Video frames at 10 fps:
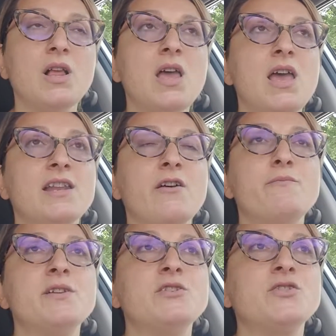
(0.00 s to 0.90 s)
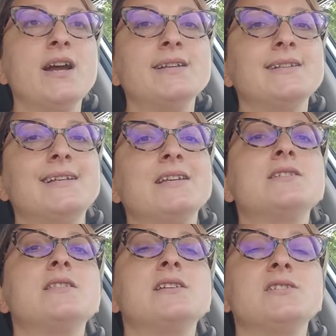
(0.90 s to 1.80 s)
And I've been trying to teach
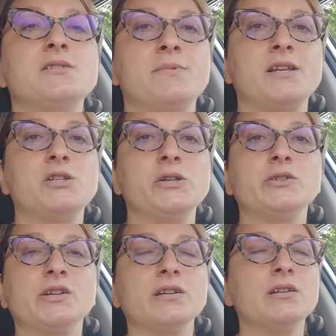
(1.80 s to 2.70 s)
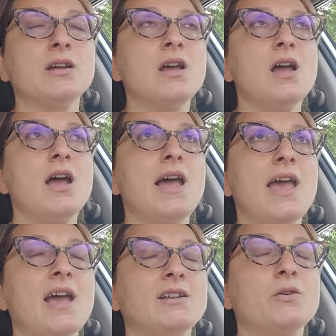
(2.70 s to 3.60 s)
this to my children.
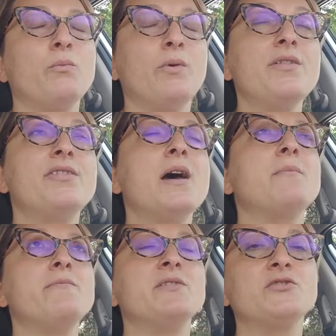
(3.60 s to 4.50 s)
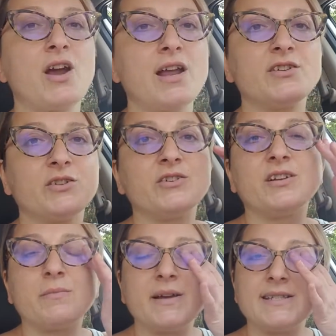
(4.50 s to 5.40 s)
And with them, I've been trying to learn it
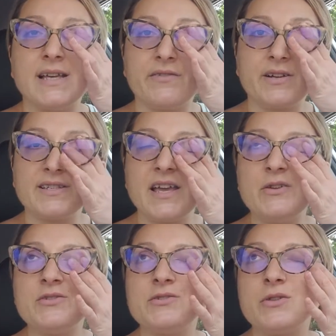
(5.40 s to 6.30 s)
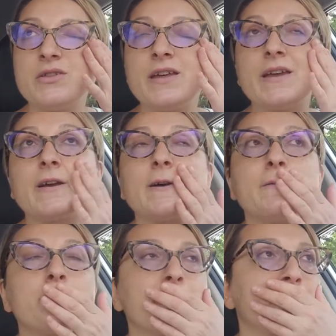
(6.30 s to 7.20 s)
myself. Because I used to think
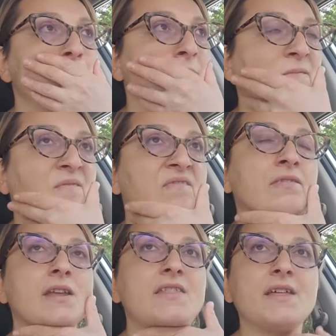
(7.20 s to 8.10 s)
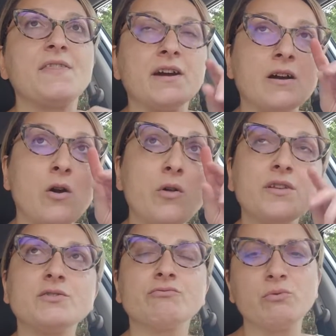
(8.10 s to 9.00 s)
that there are all these
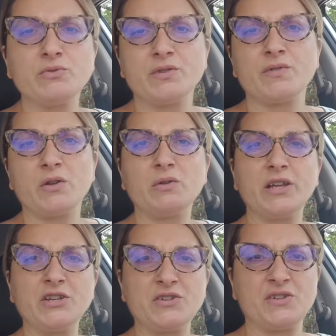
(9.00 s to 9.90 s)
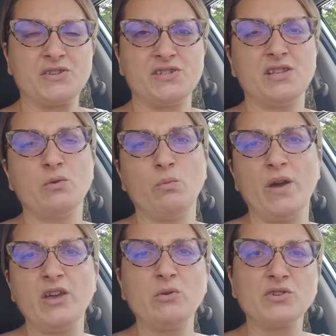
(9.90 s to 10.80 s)
rules and regulations and the way
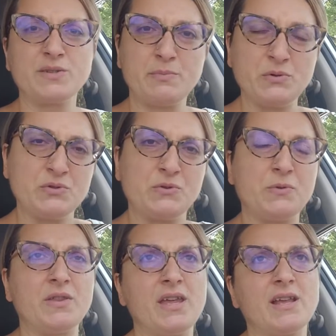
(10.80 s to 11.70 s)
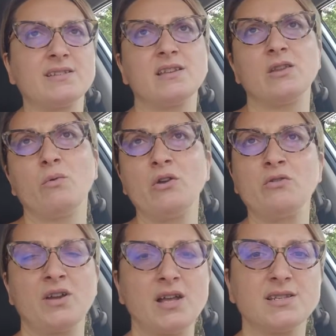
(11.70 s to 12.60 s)
you're supposed to do things and the way you're
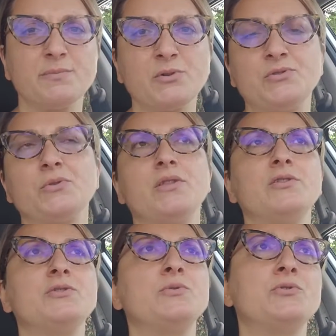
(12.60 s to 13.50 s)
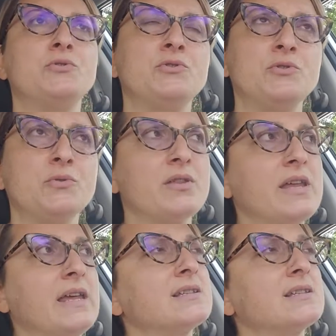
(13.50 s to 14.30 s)
not supposed to do things.